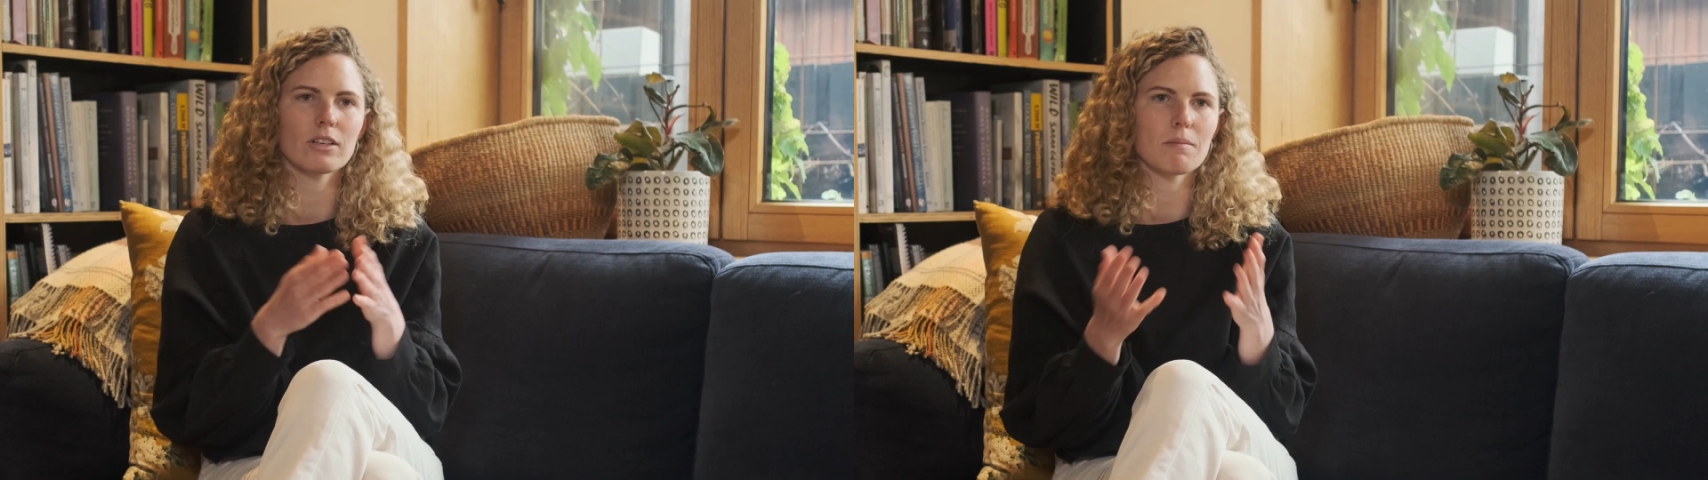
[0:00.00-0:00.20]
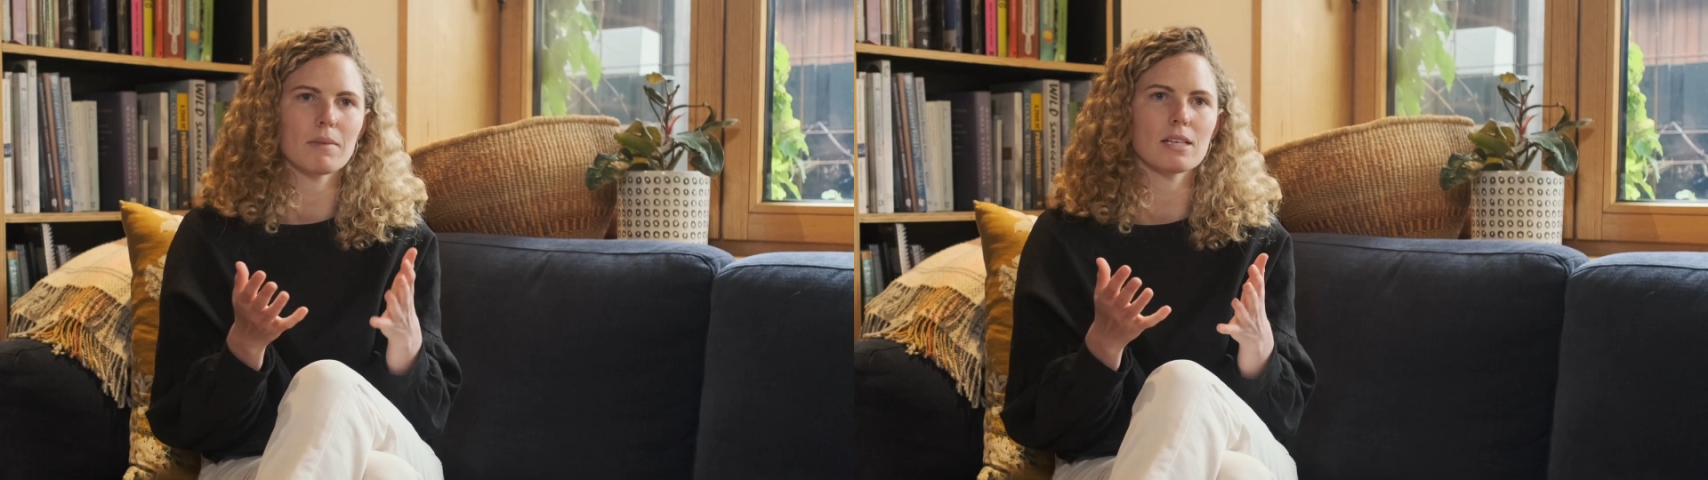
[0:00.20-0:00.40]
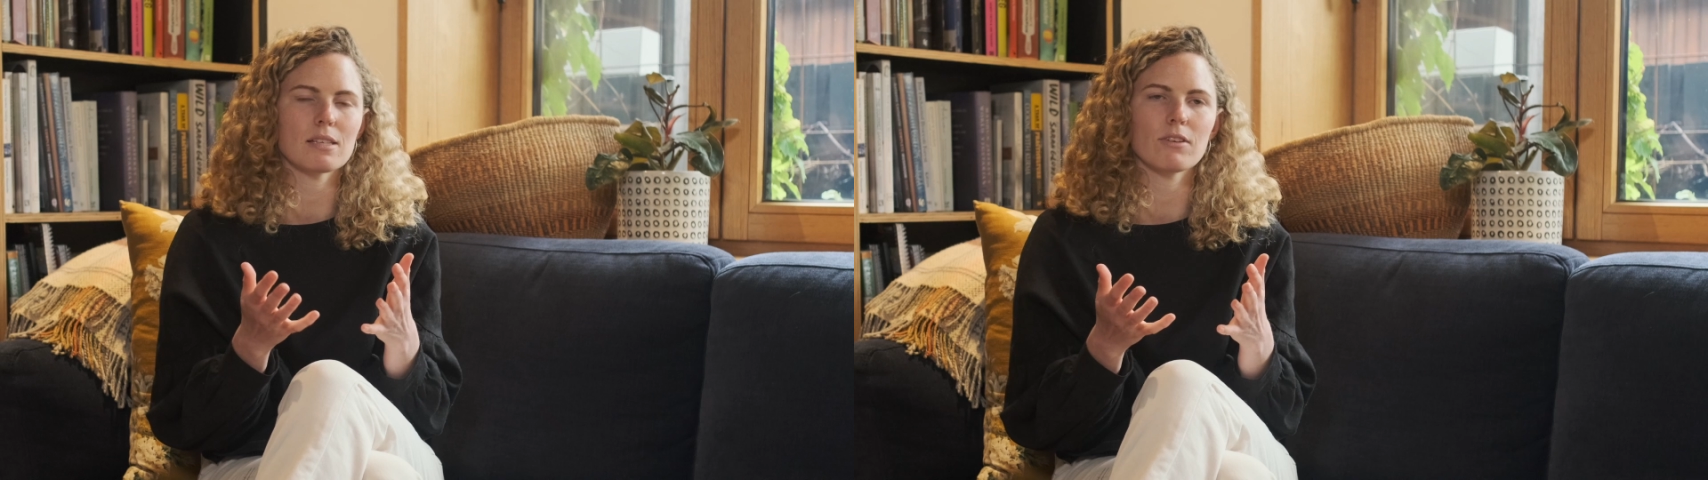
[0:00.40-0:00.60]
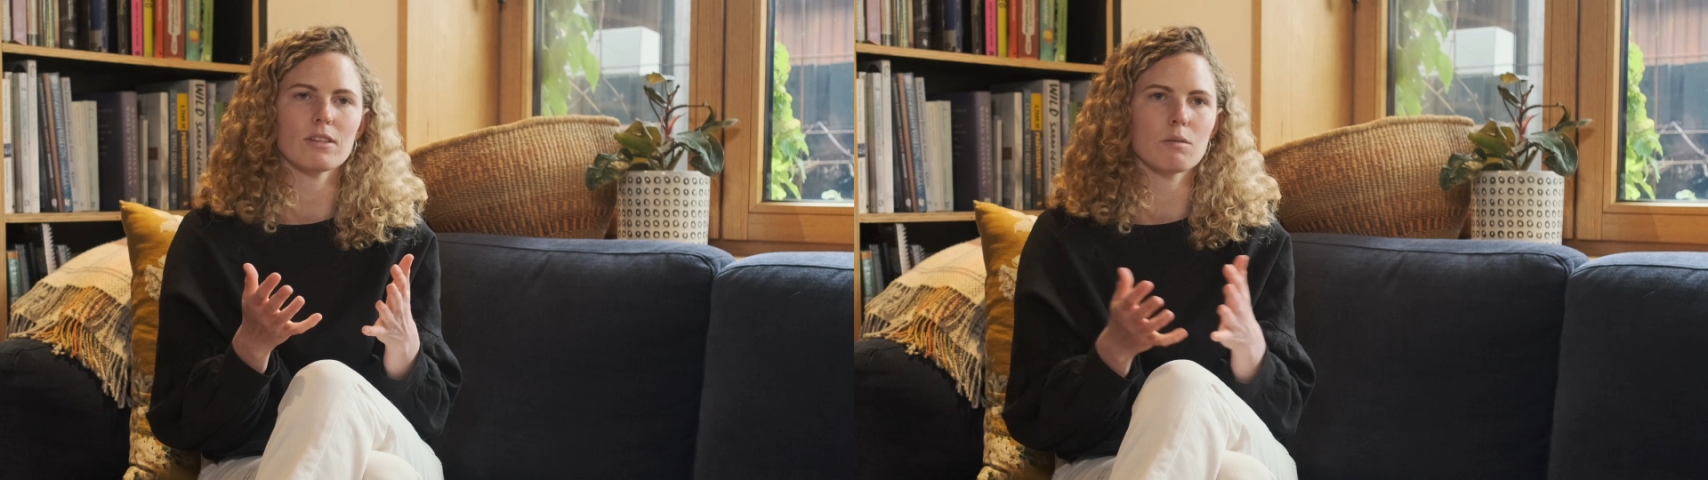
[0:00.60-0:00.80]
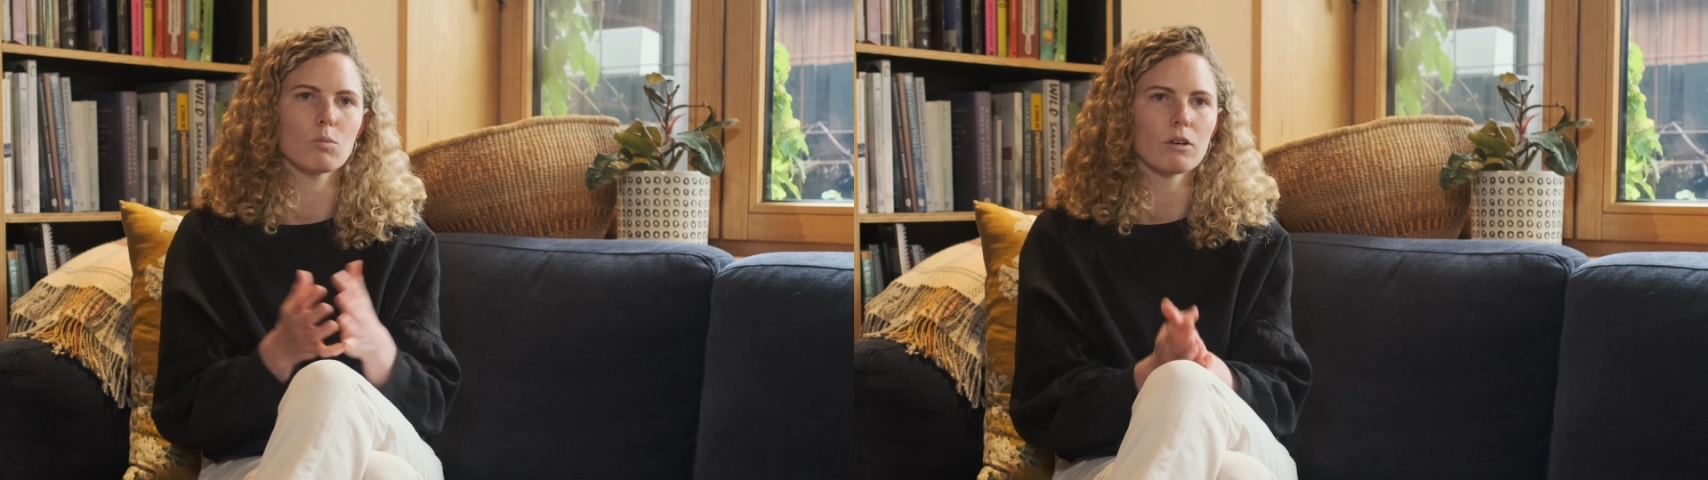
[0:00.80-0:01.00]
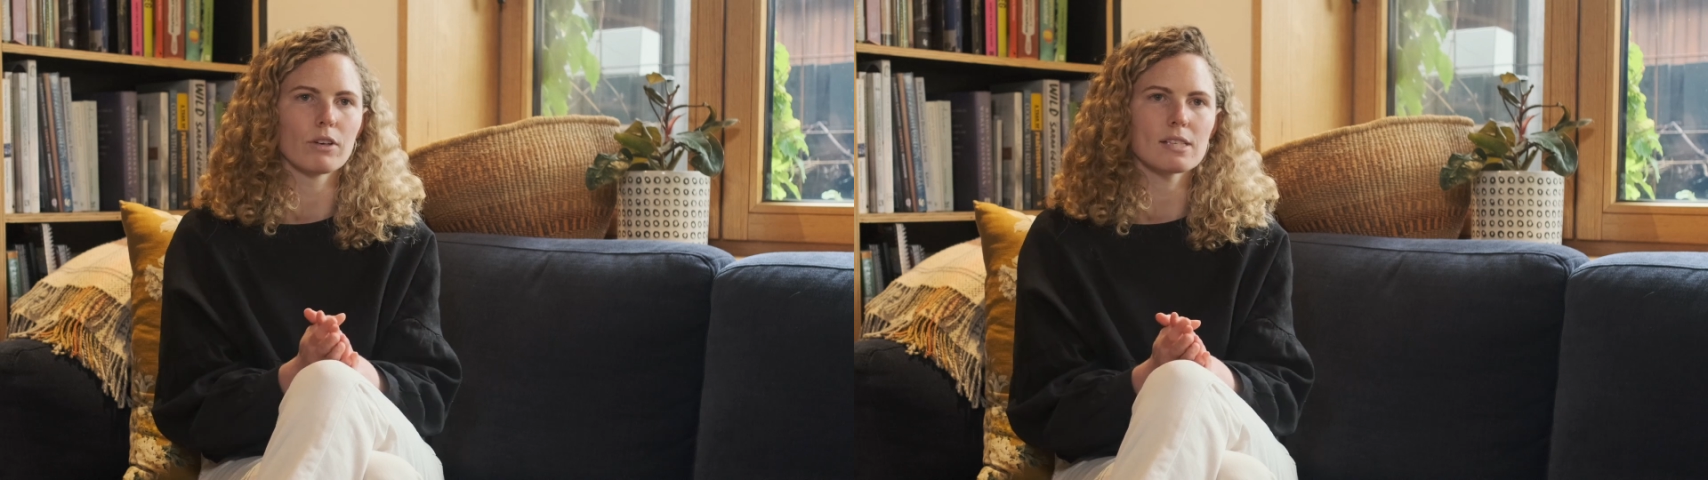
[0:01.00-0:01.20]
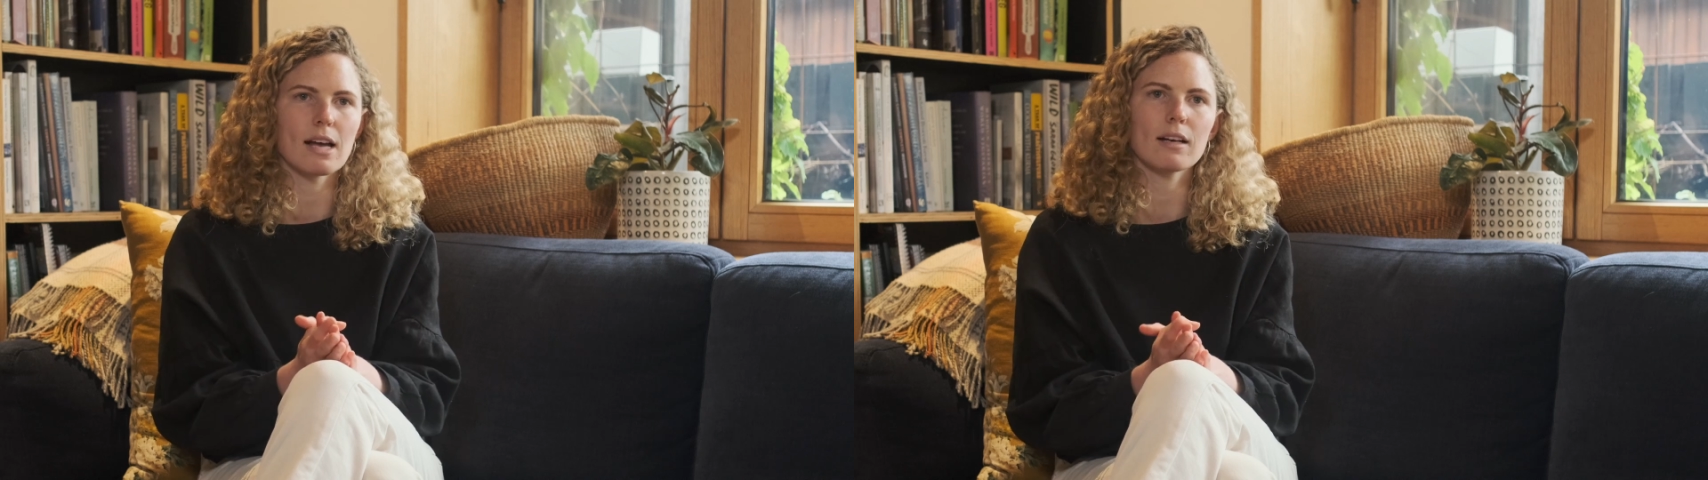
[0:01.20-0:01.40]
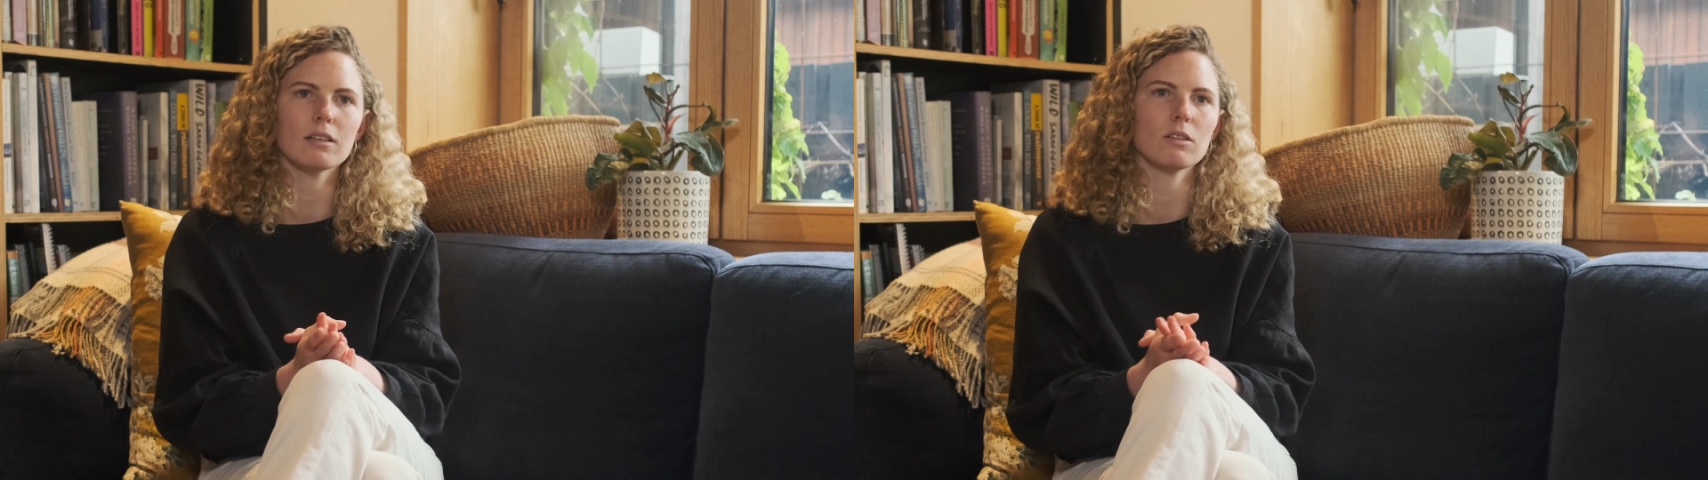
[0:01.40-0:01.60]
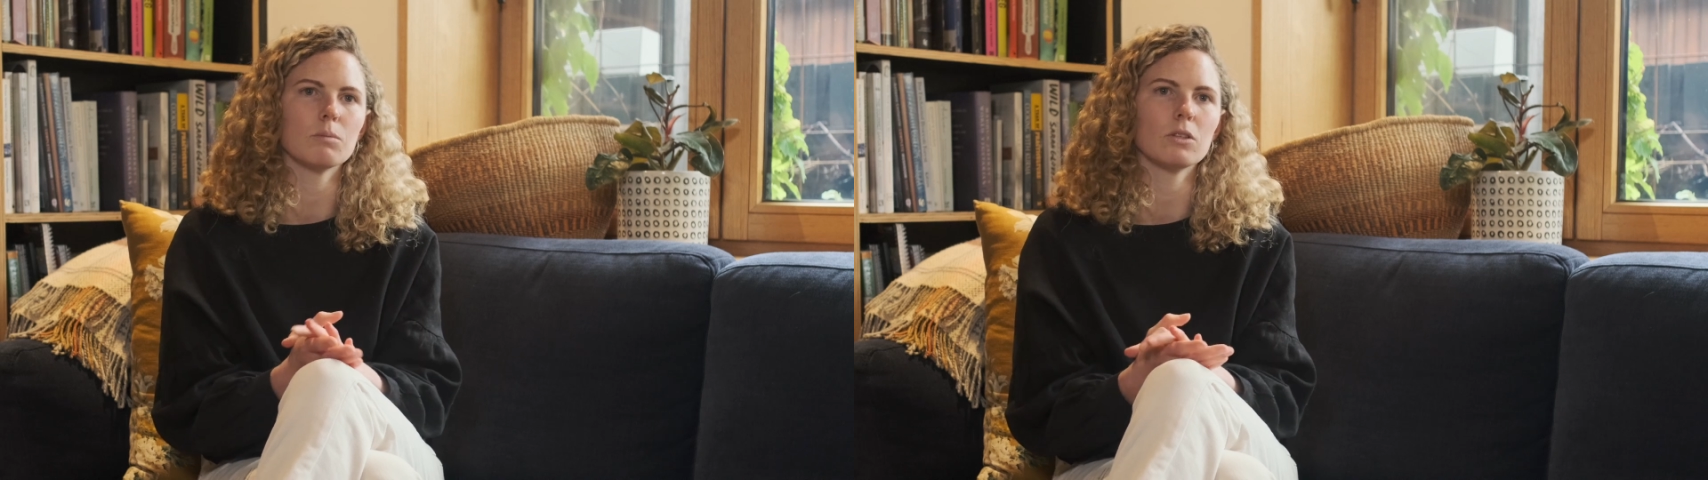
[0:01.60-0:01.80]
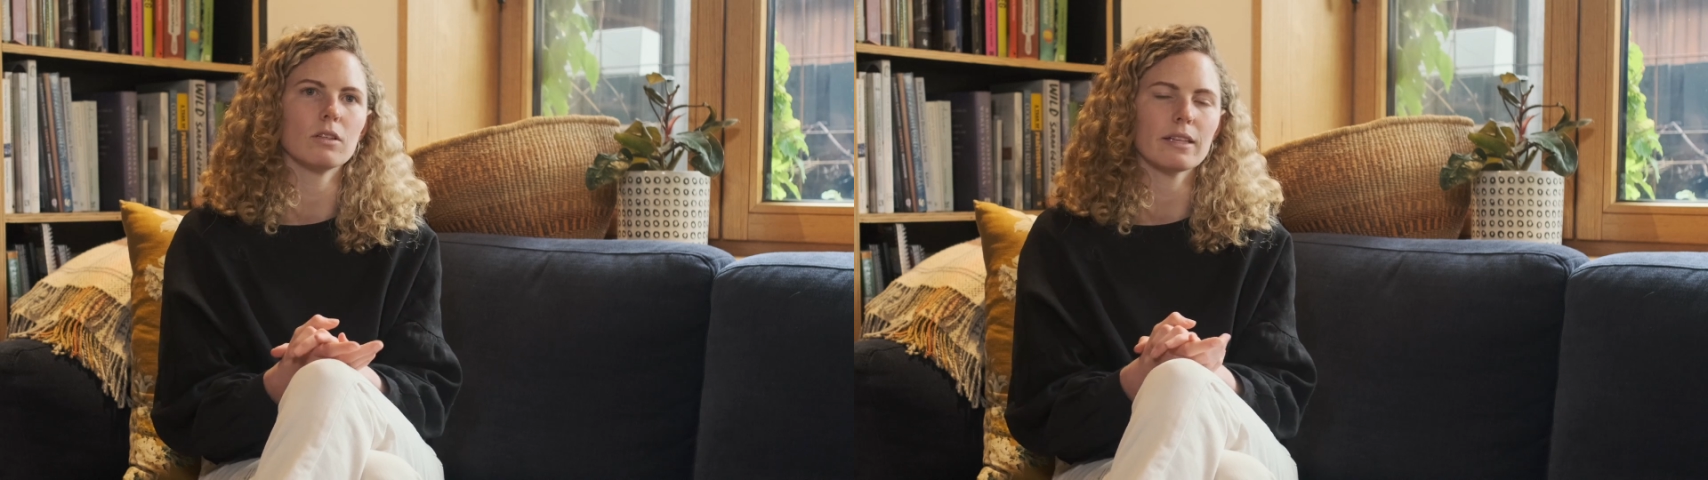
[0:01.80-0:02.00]
and it makes everything more
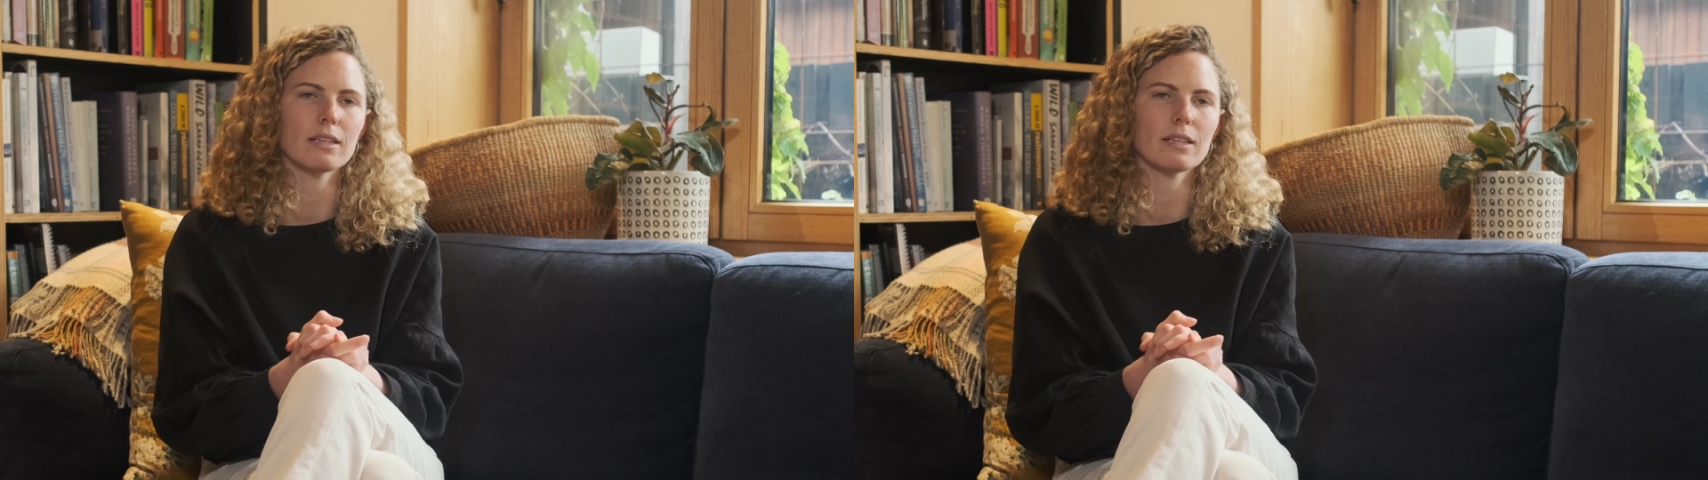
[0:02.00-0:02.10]
recyclable